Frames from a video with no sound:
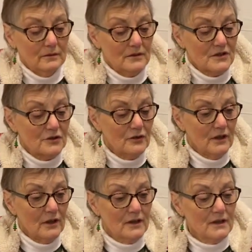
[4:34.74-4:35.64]

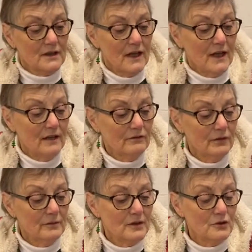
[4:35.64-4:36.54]
string on it to hang
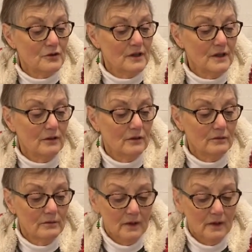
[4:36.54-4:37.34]
from the tree, or